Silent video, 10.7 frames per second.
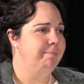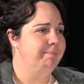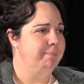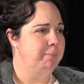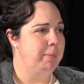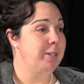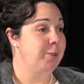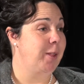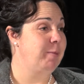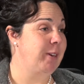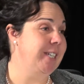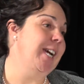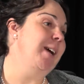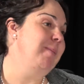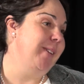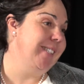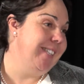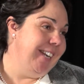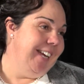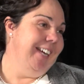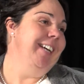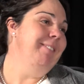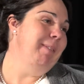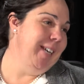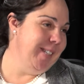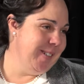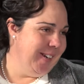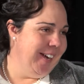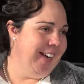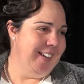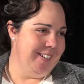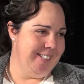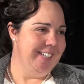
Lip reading: Make sure that red tape doesn't make it too hard.